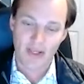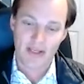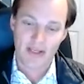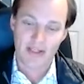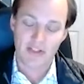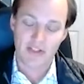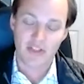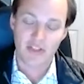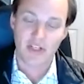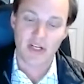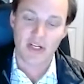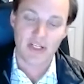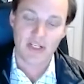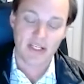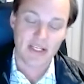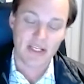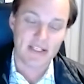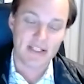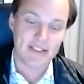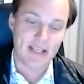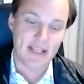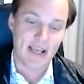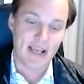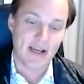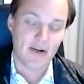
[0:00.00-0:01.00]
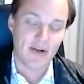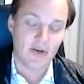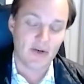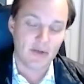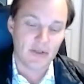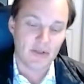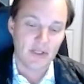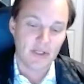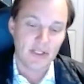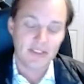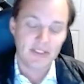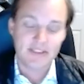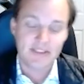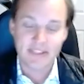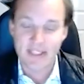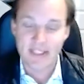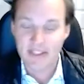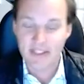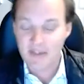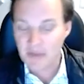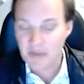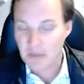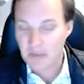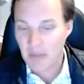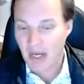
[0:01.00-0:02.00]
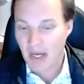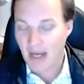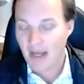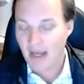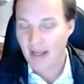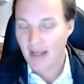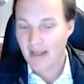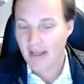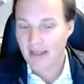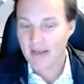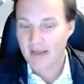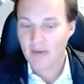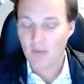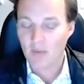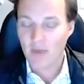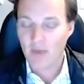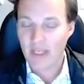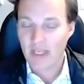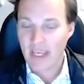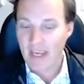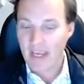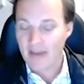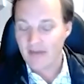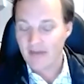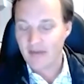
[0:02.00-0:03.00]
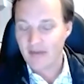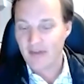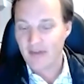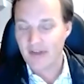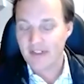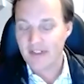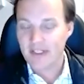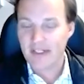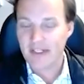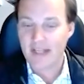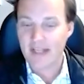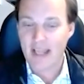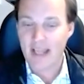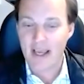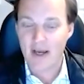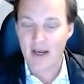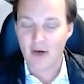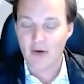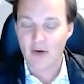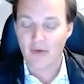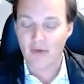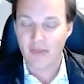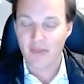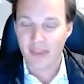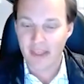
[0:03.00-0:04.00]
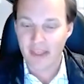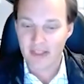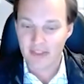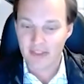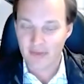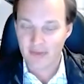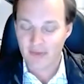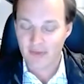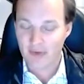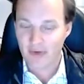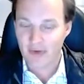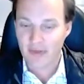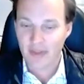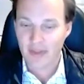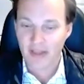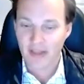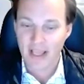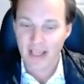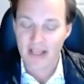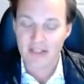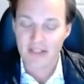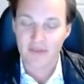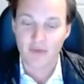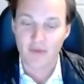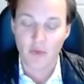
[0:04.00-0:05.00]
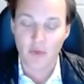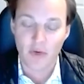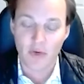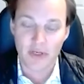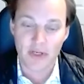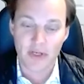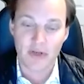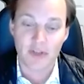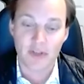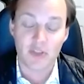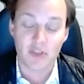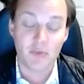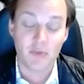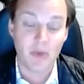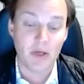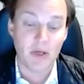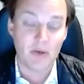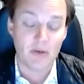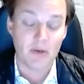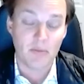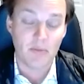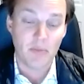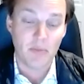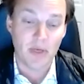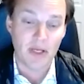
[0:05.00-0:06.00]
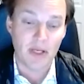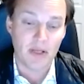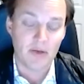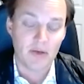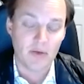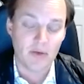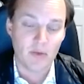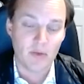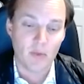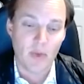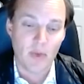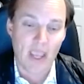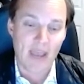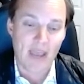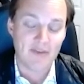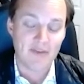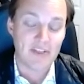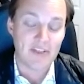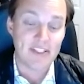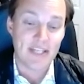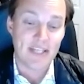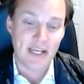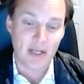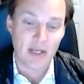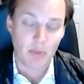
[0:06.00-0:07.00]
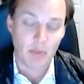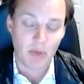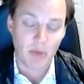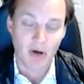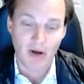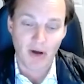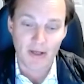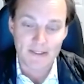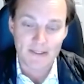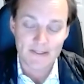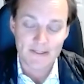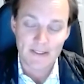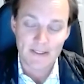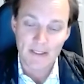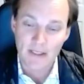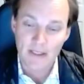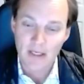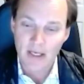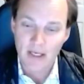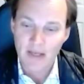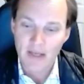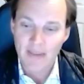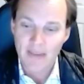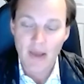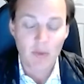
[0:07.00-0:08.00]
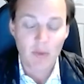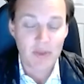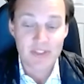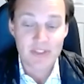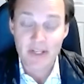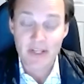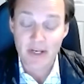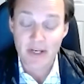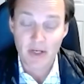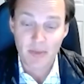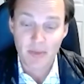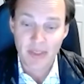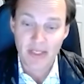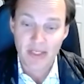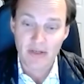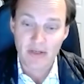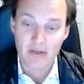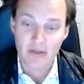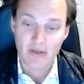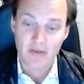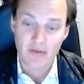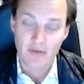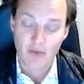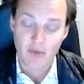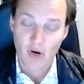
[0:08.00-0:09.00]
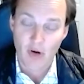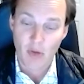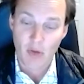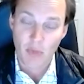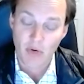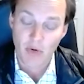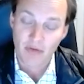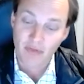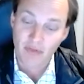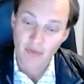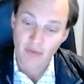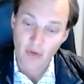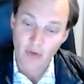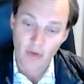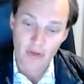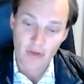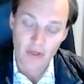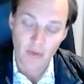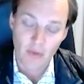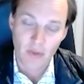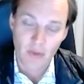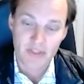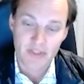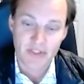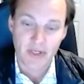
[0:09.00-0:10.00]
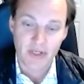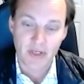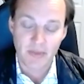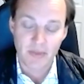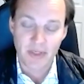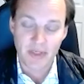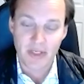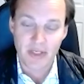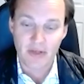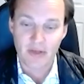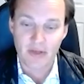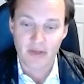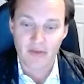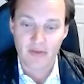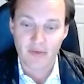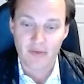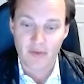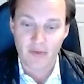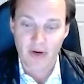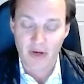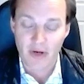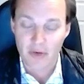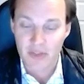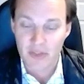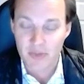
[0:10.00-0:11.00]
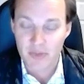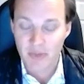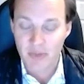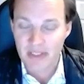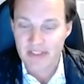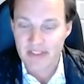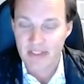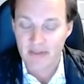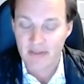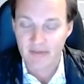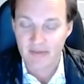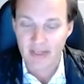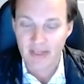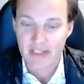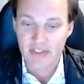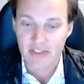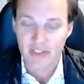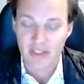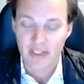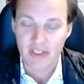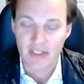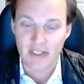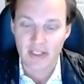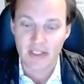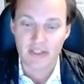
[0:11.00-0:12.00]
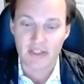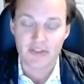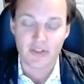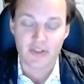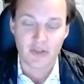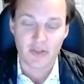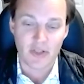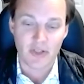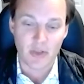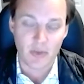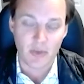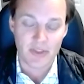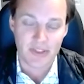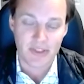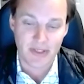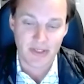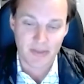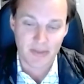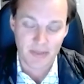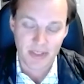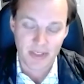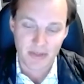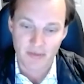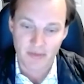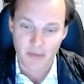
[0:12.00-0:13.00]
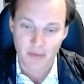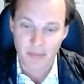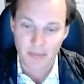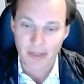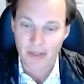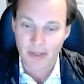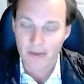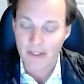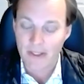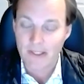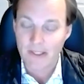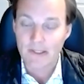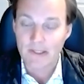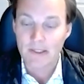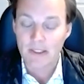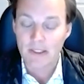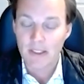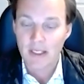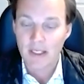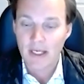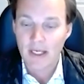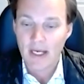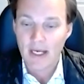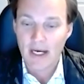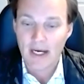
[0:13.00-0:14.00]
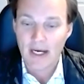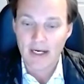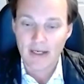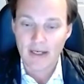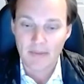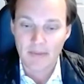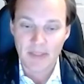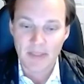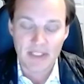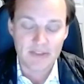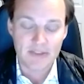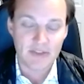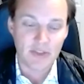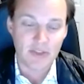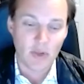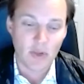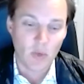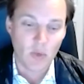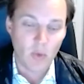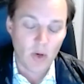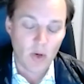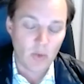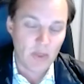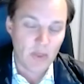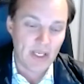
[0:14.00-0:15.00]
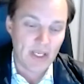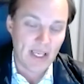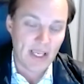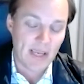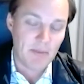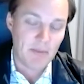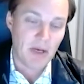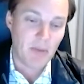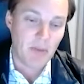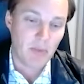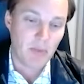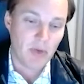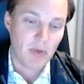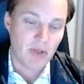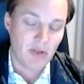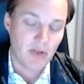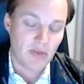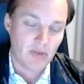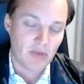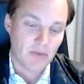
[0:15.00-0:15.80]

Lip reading: shutting it down, saying goodbye. We can't fund it now. Thanks for the last 4 years, but we have to take a pause. That wasn't going to be good for our portfolio. It wasn't going to be good for aerospace innovation, and it certainly wasn't going to be good for Boeing. And so what we came up with